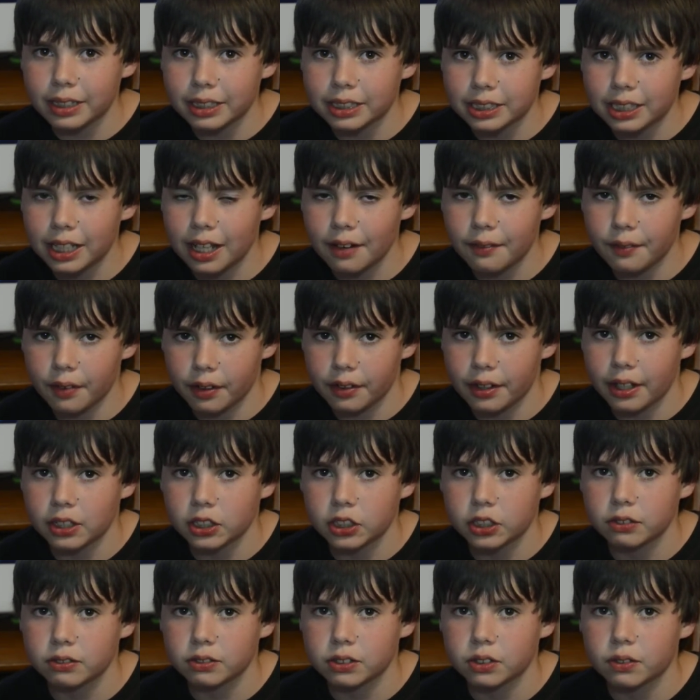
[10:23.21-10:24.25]
to save her and that
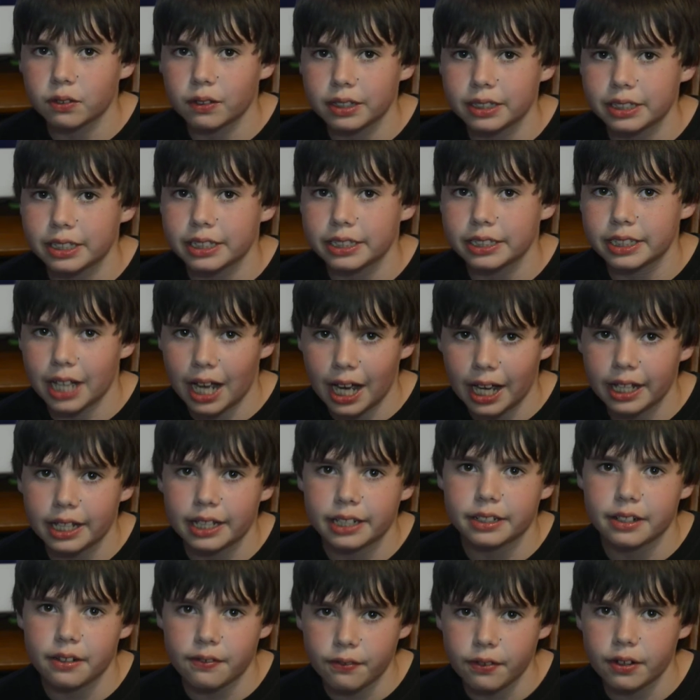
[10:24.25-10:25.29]
she was going to die
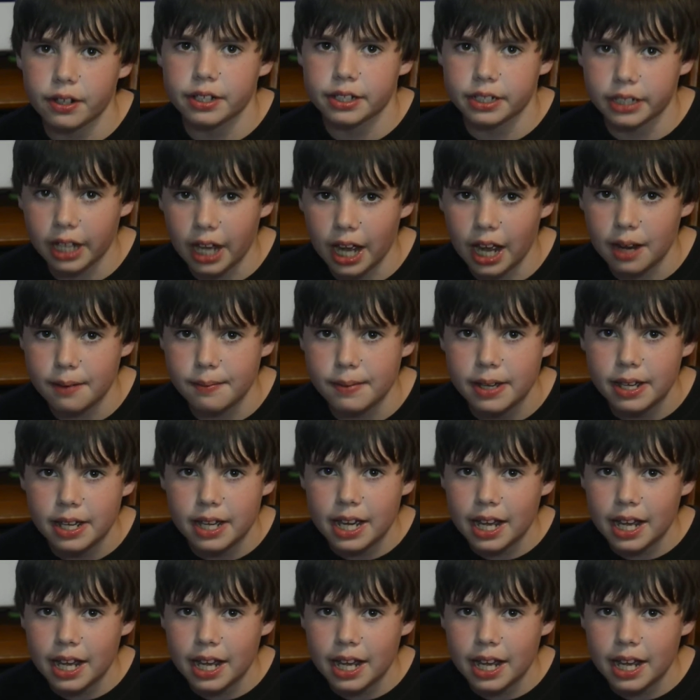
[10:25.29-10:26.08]
a different time.